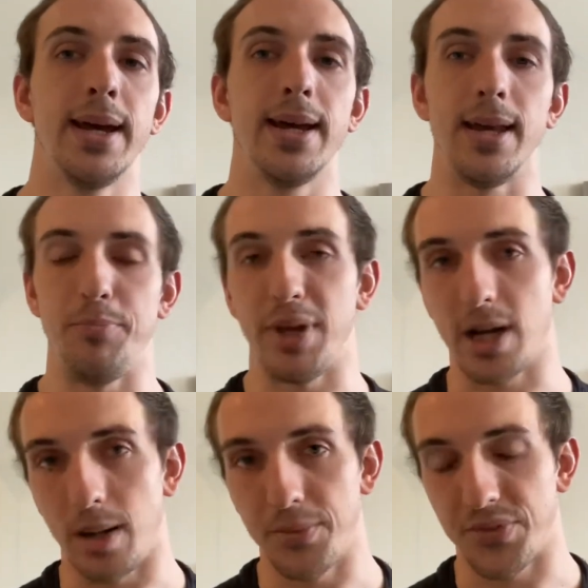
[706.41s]
it
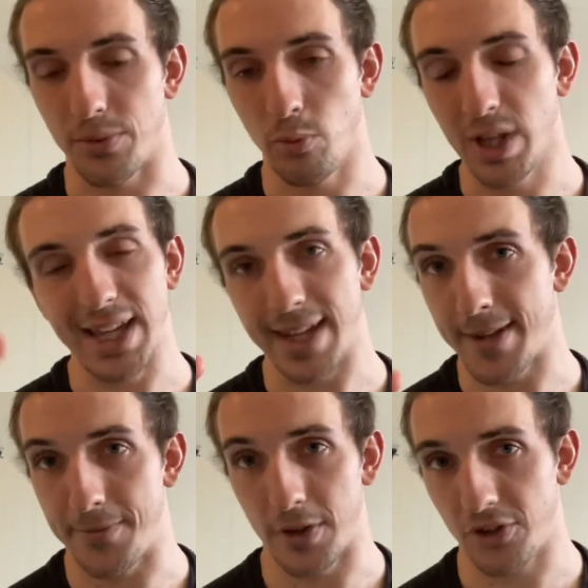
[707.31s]
becomes really
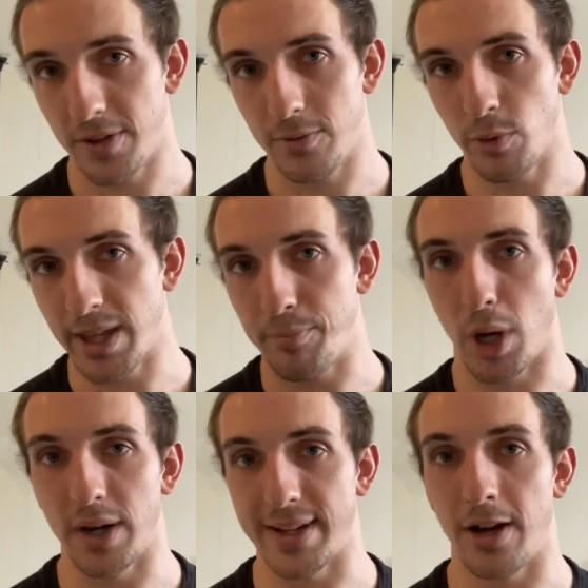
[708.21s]
inefficient, really
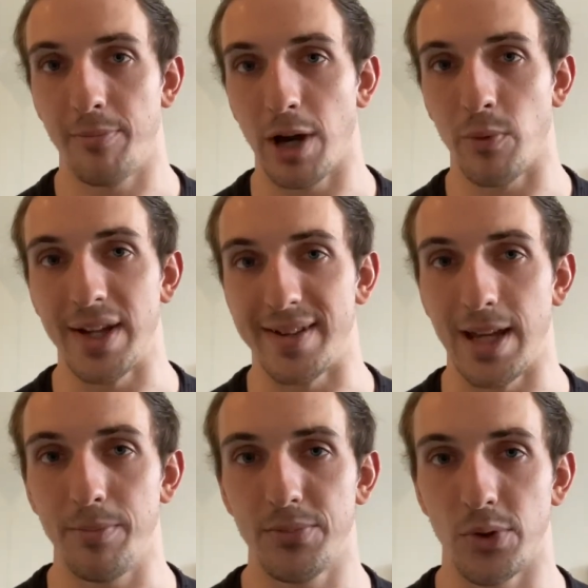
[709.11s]
bogged down by red
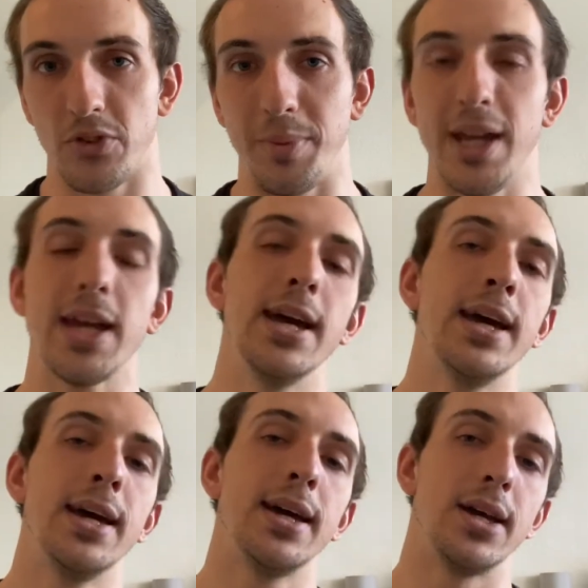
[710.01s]
tape, so to speak.
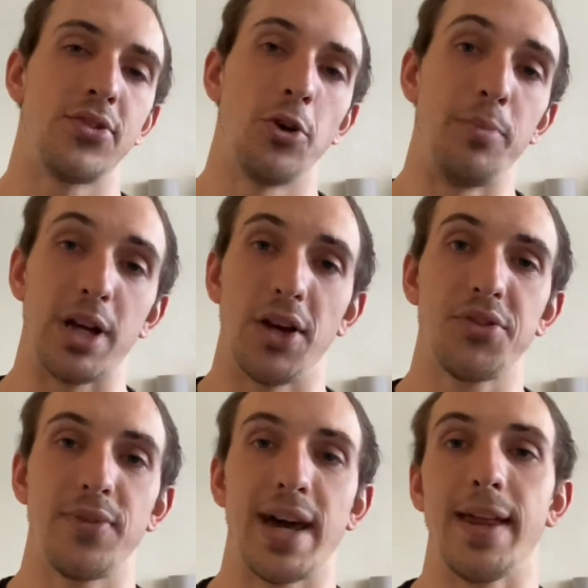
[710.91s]
And so because
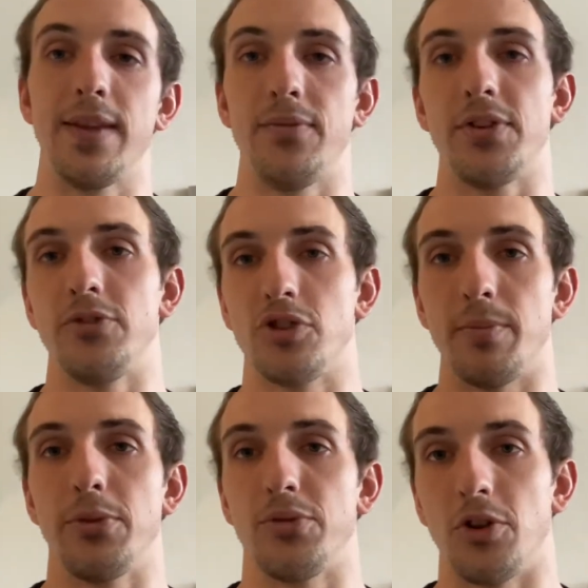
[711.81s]
of that, they have to
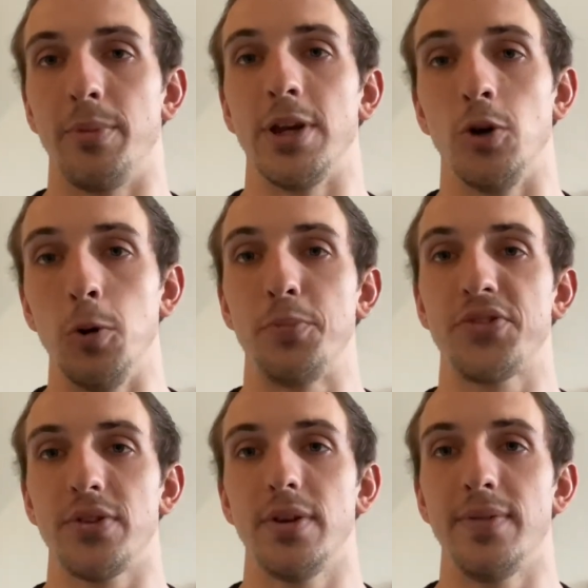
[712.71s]
jump through so many
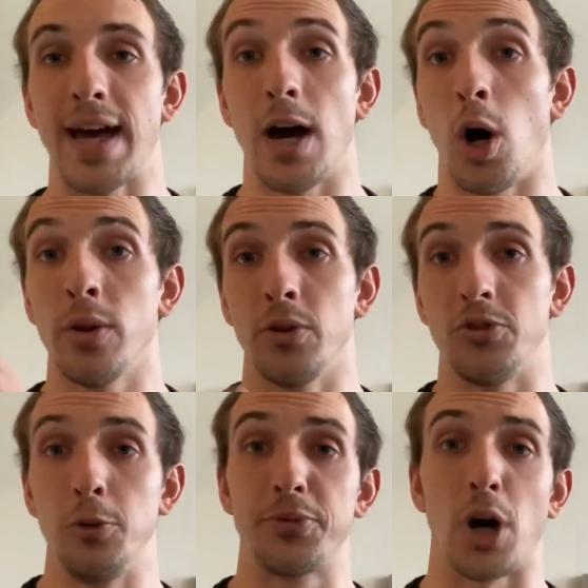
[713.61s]
hoops that all those
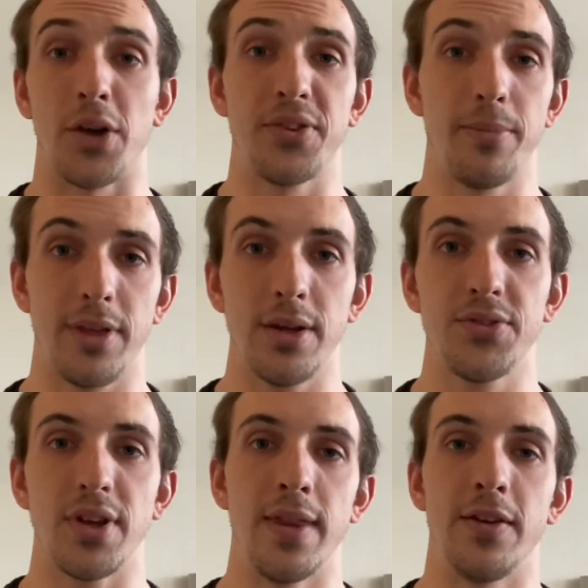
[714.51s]
hoops cost them
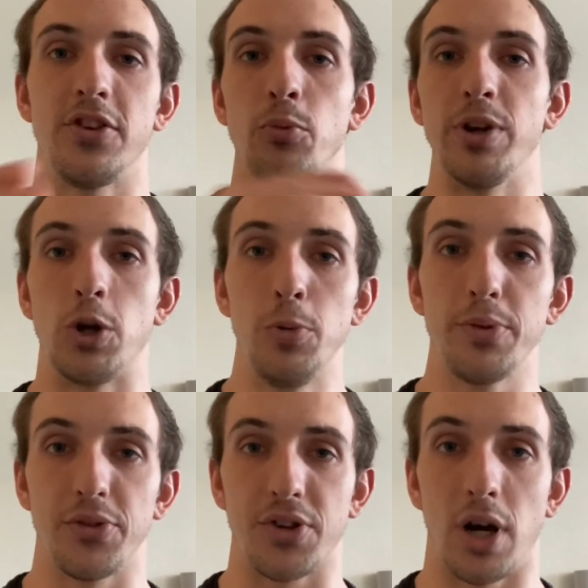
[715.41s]
things. And then to recoup
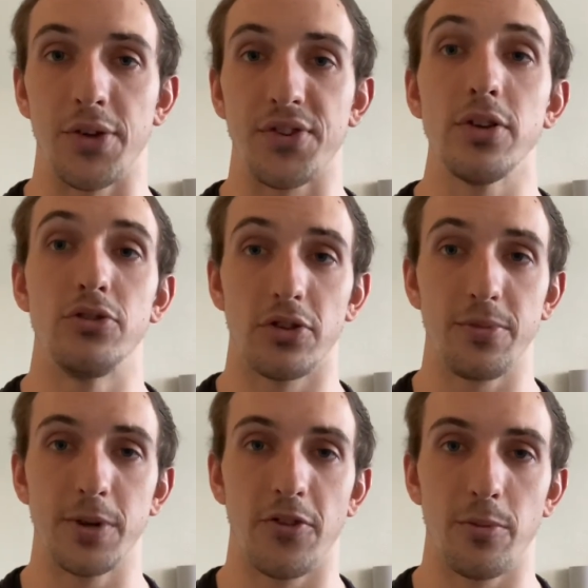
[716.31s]
those costs just
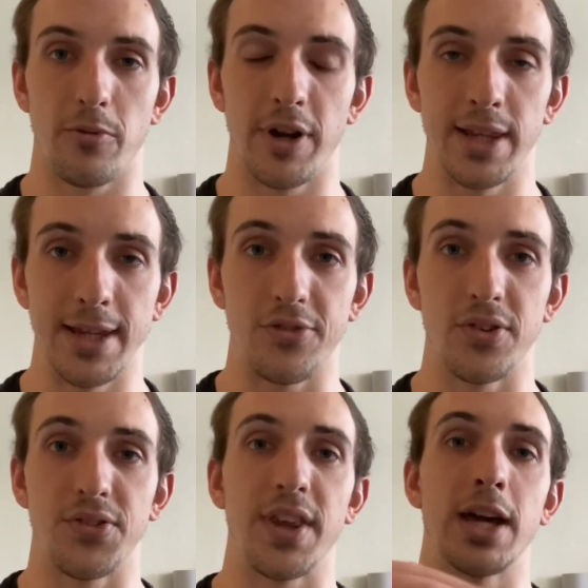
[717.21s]
from government
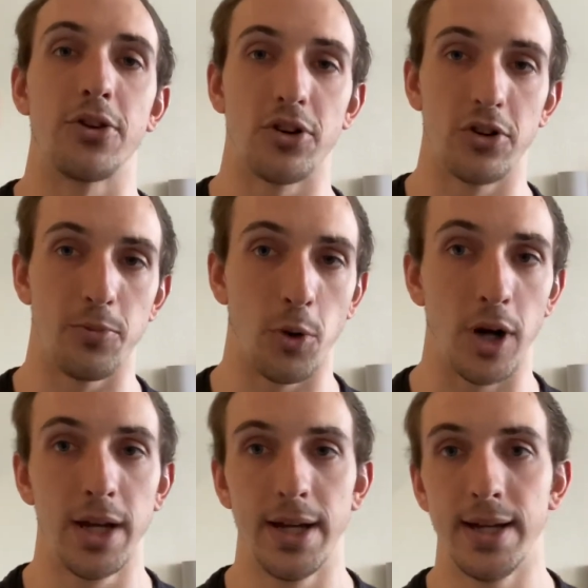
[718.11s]
regulations, they got to charge
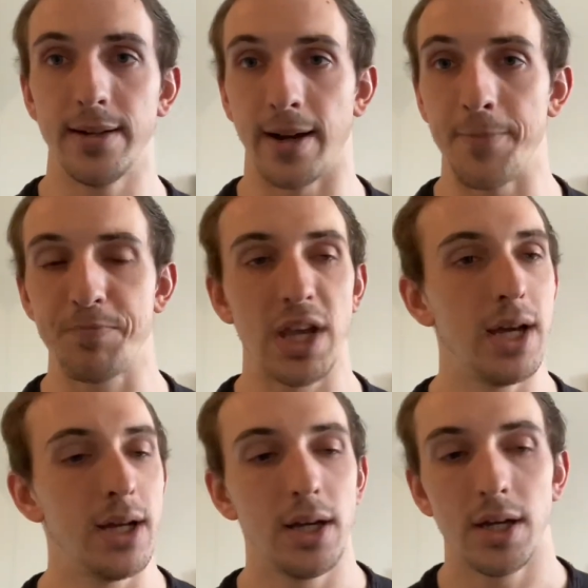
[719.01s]
more, right?
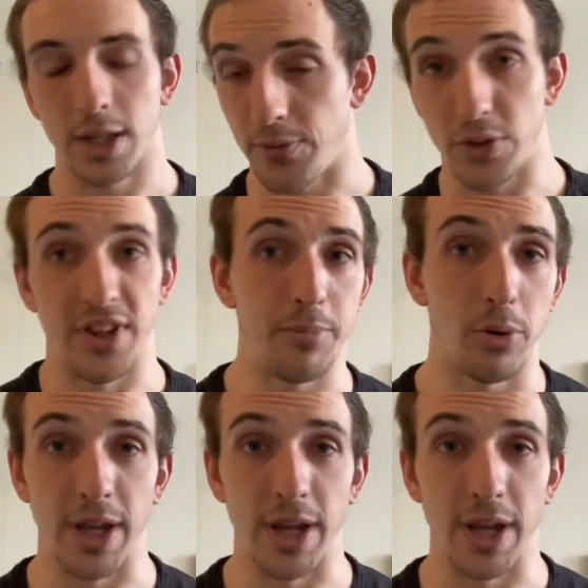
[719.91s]
Like for example, in